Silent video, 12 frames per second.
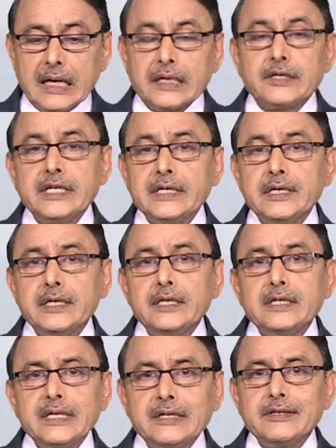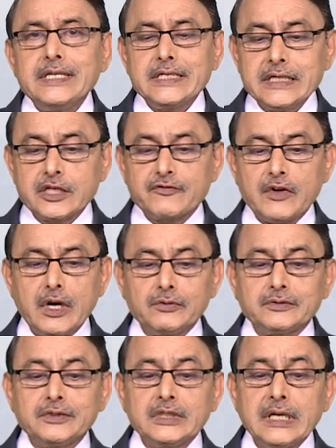They in their research
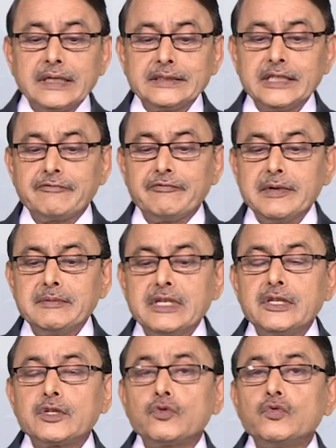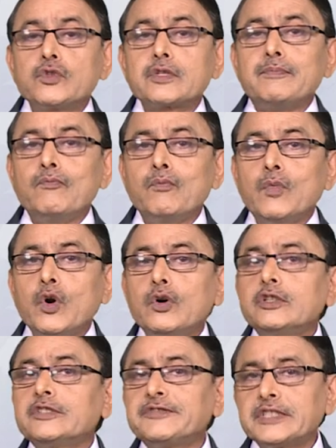found that women used
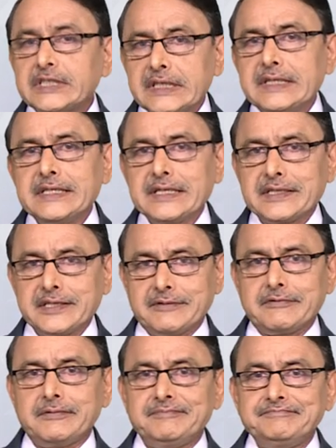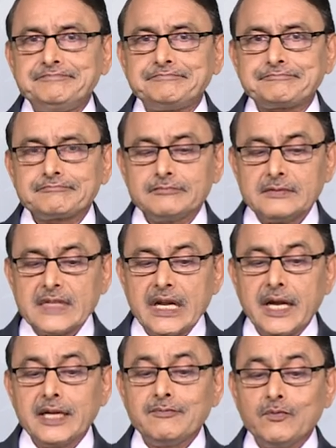more facilitative
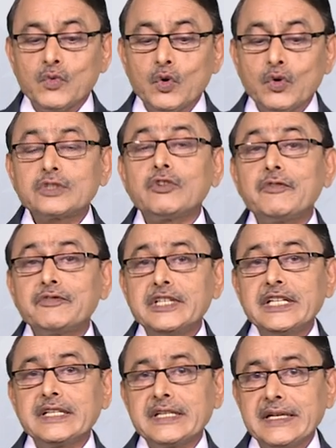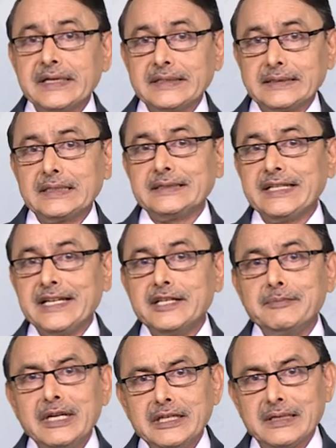and more softening tactics
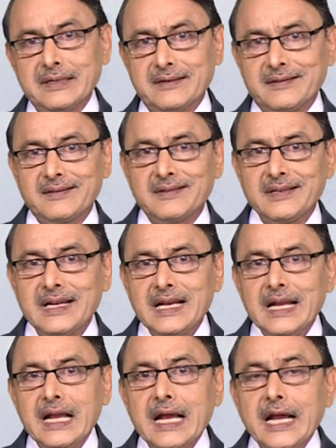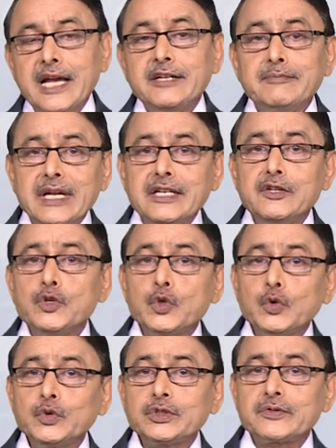than men and men
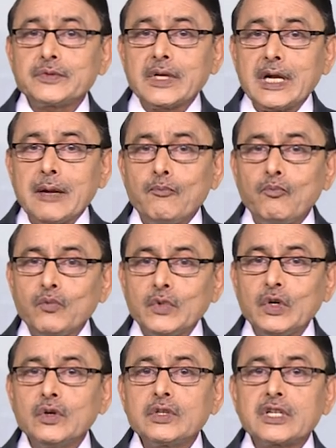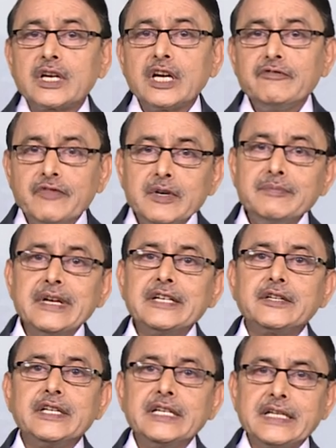used more
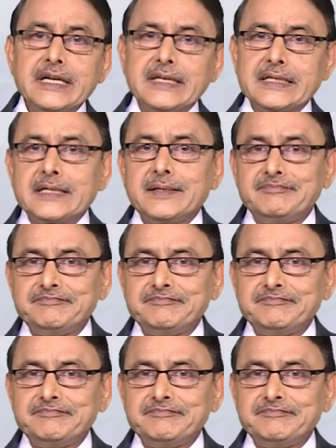confirmatory tags